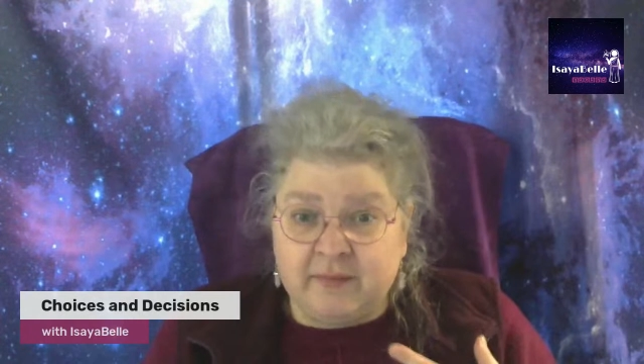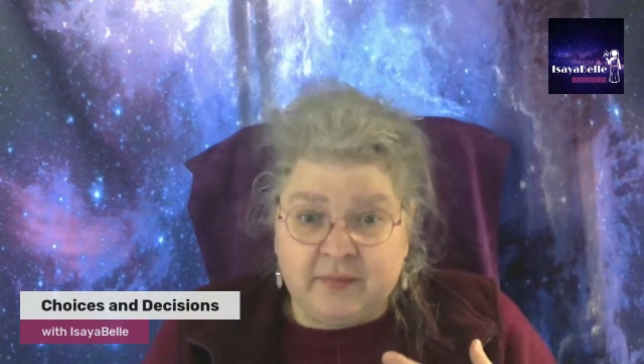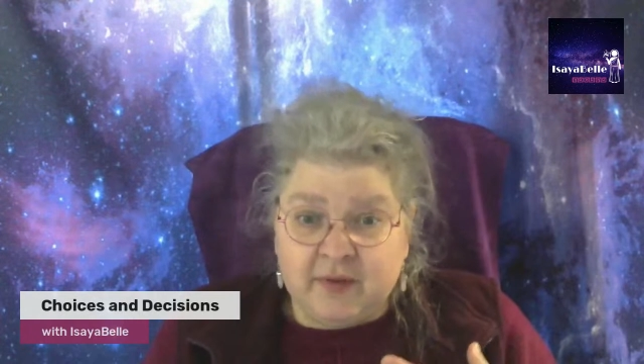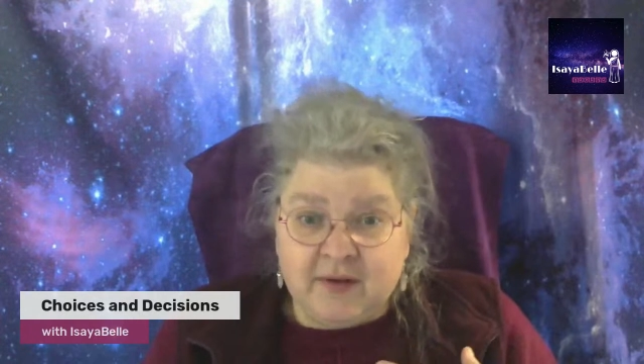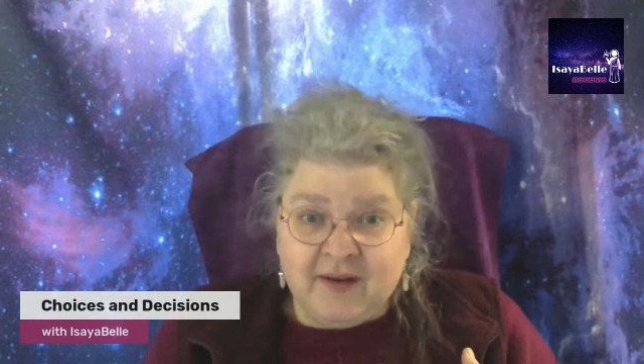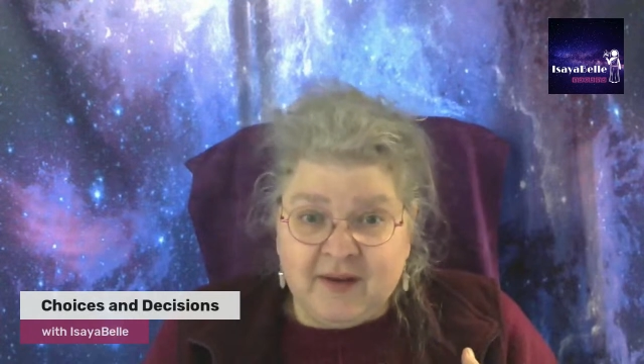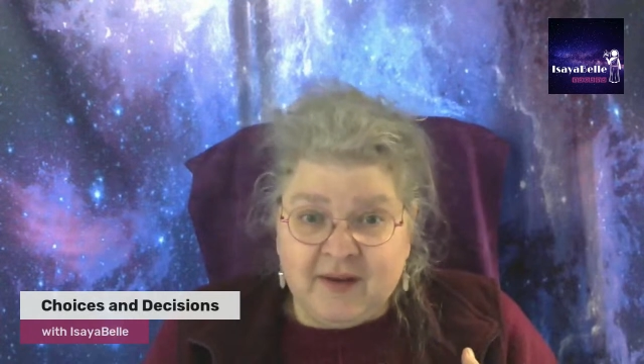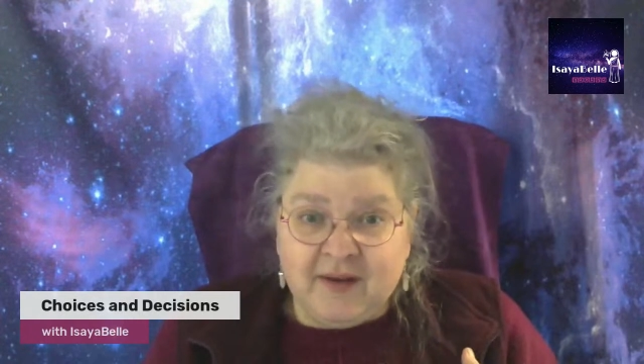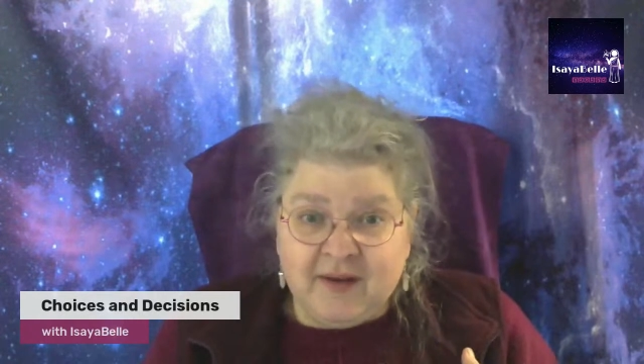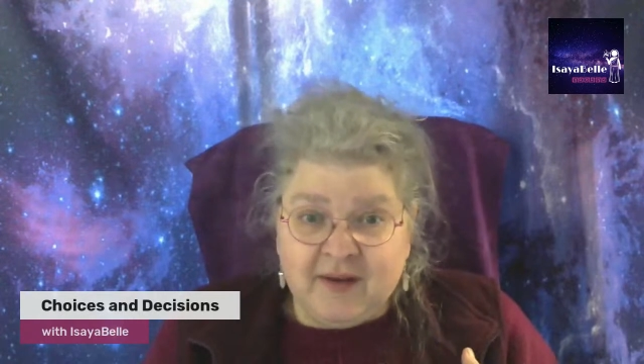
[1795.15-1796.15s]
It will
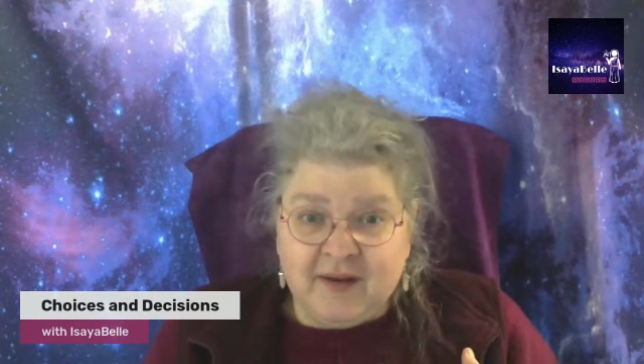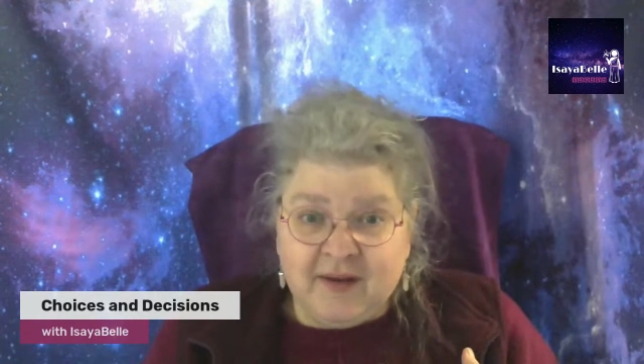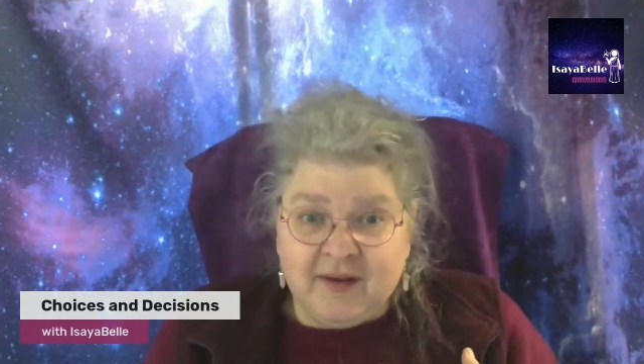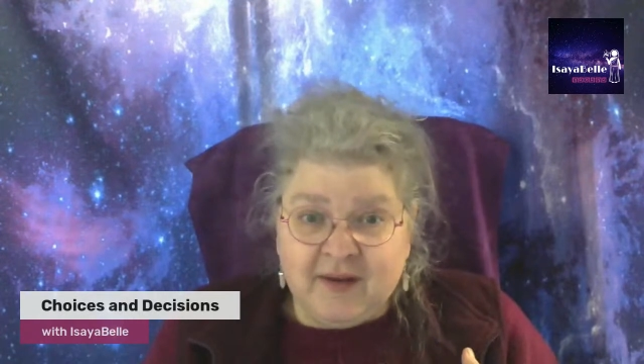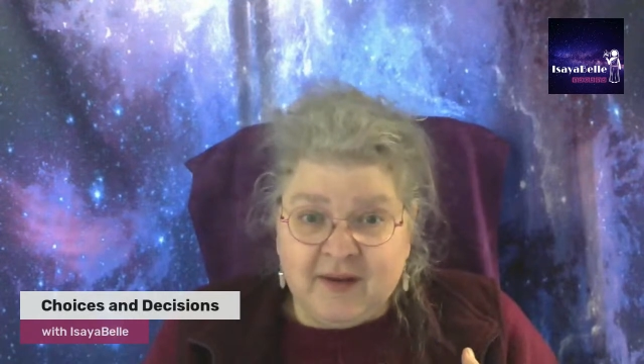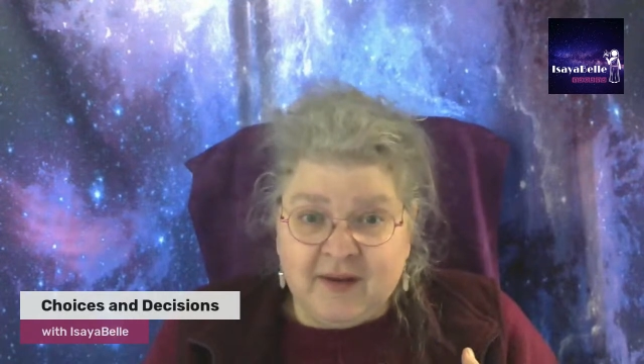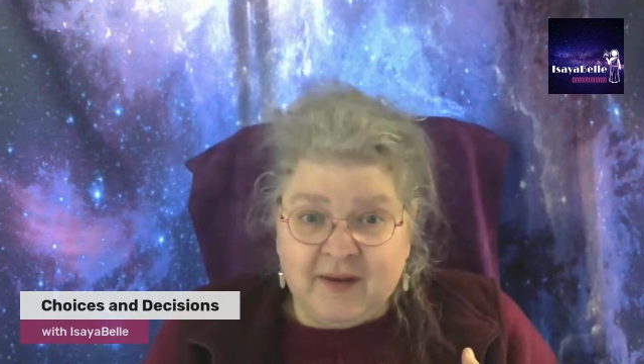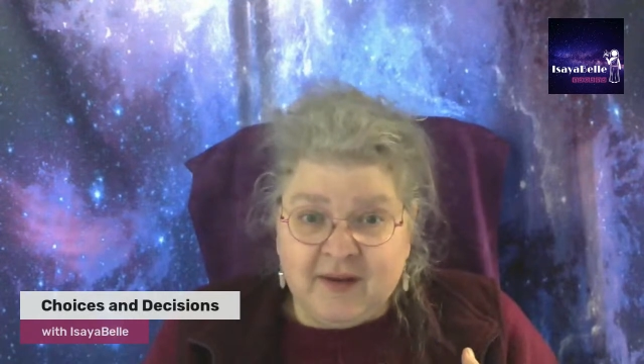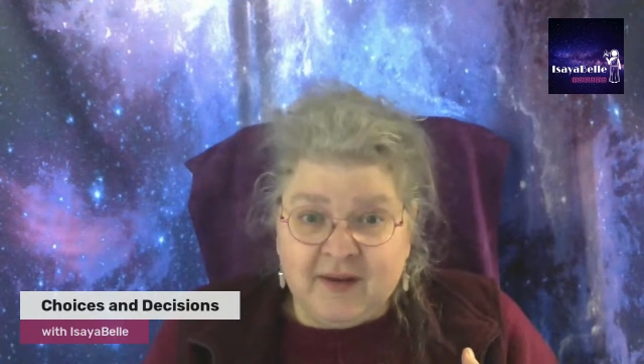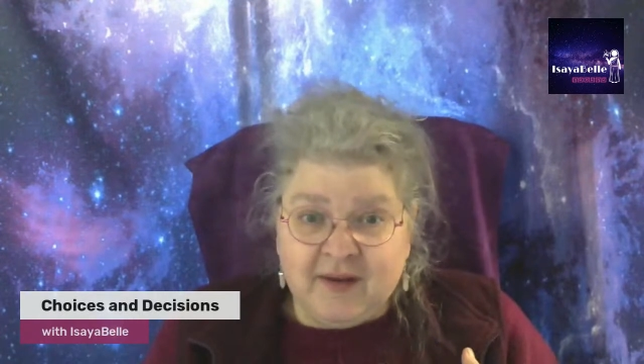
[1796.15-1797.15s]
just like
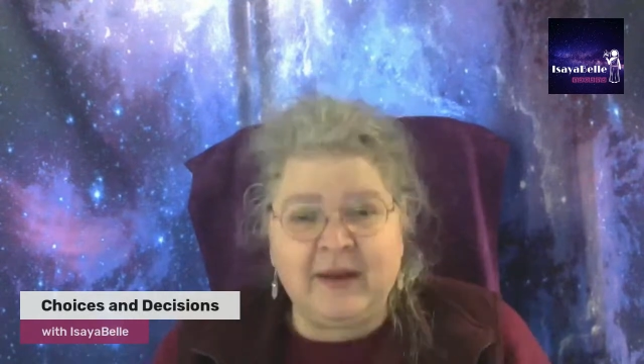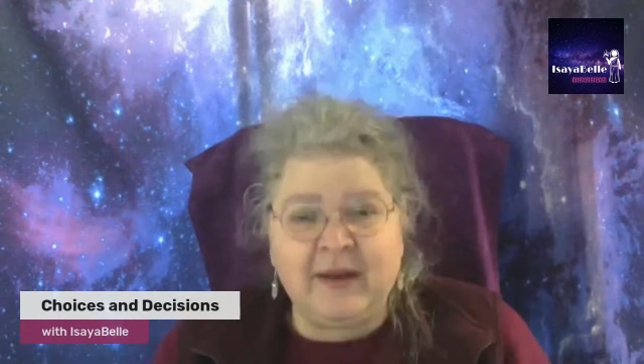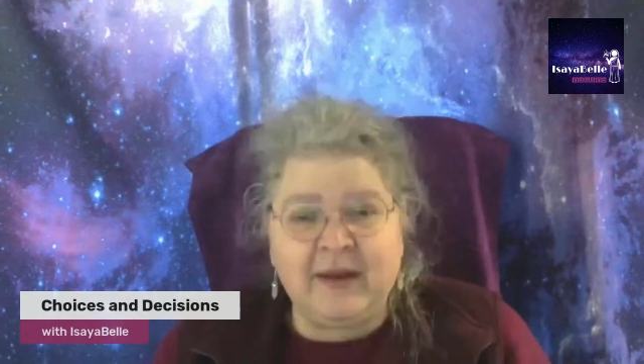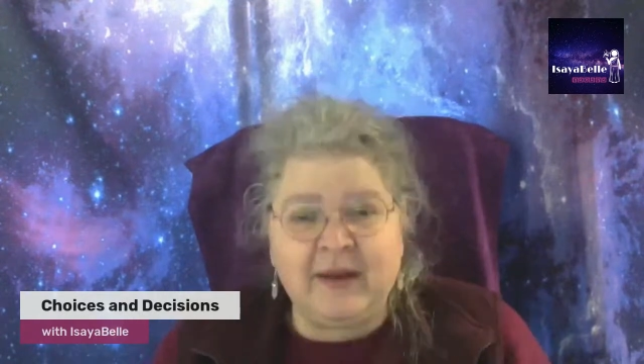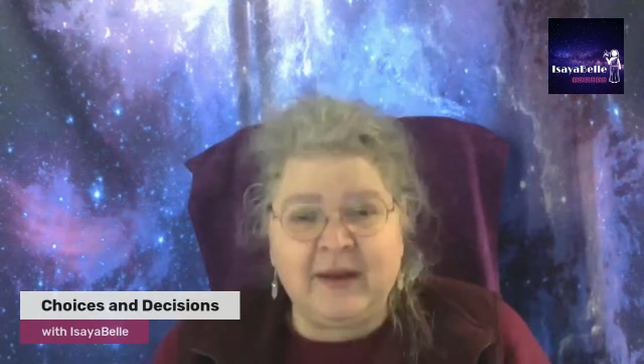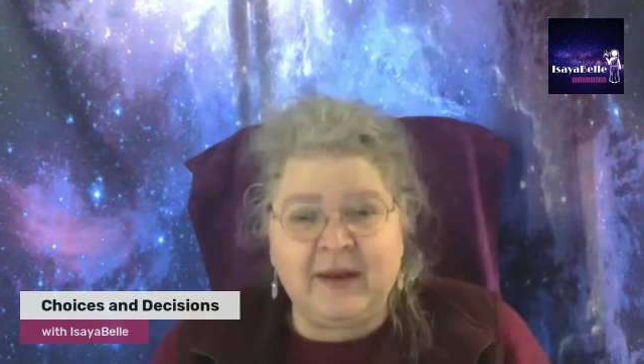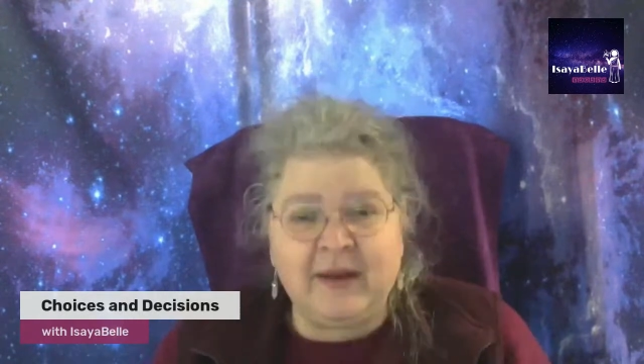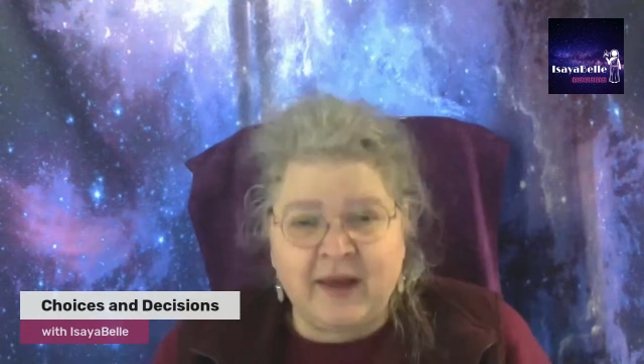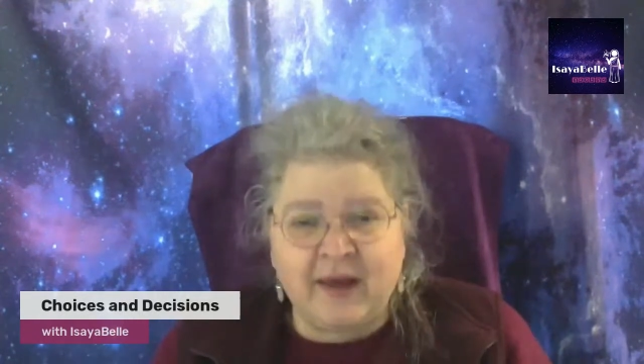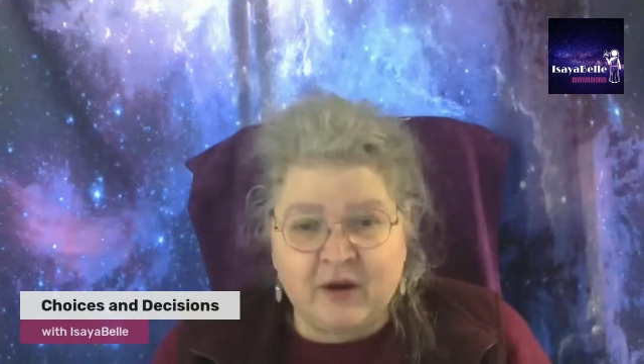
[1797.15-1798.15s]
be like a
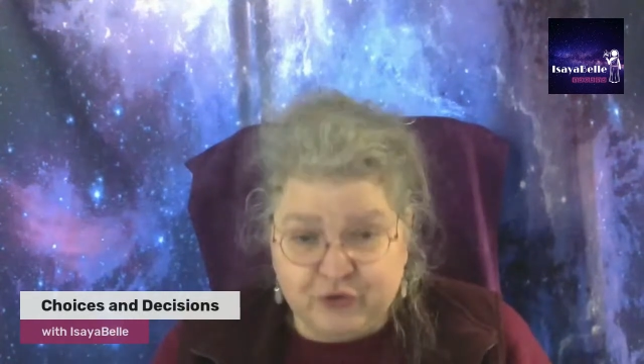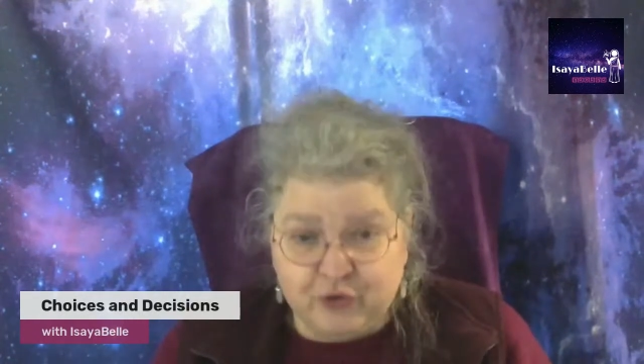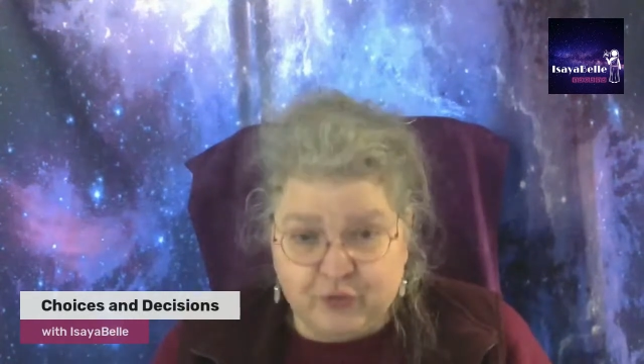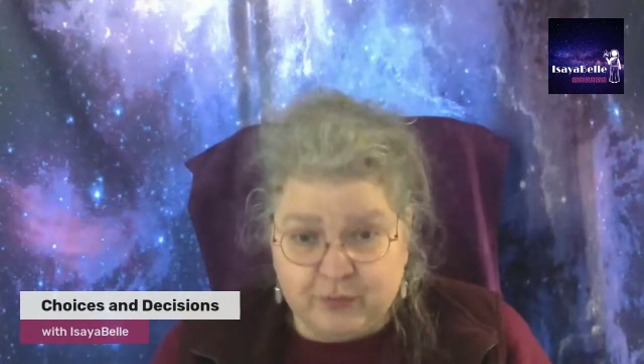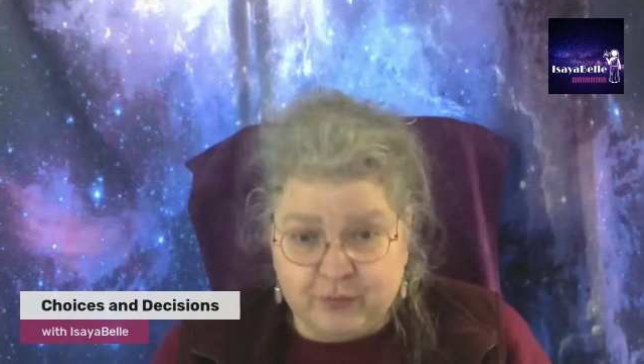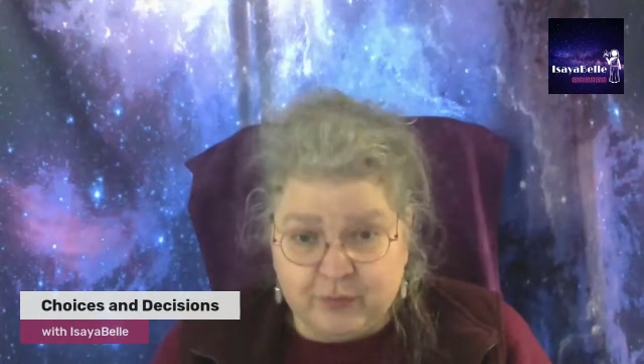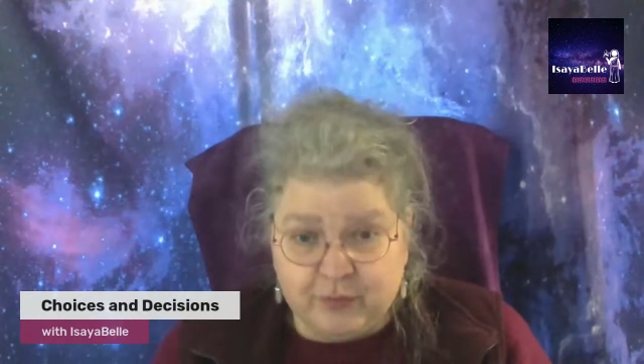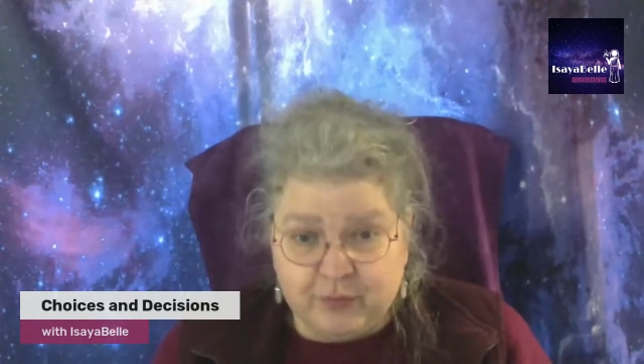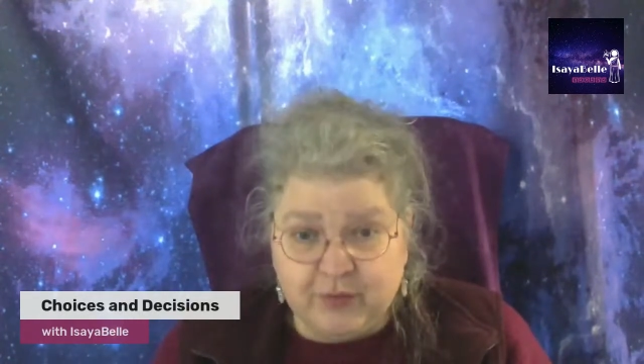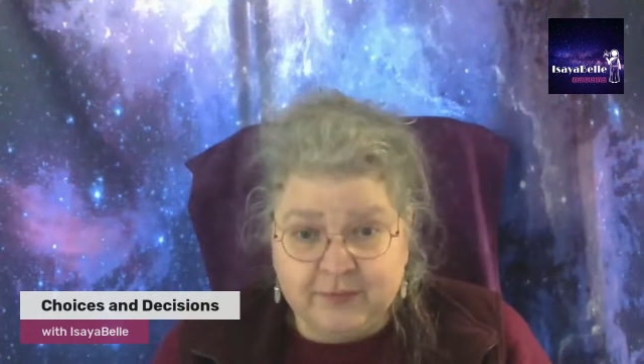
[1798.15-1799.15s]
costume that we
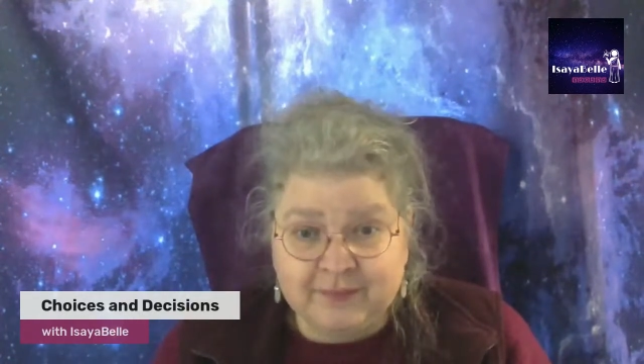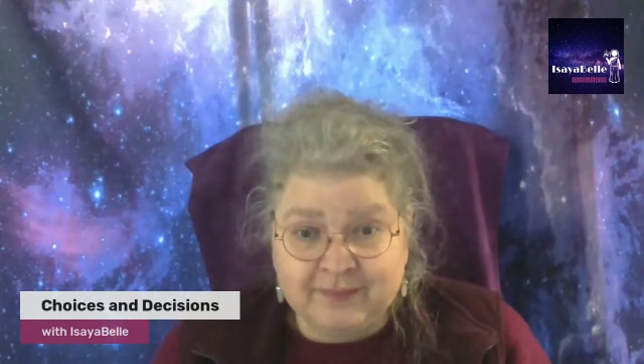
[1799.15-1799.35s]
wear.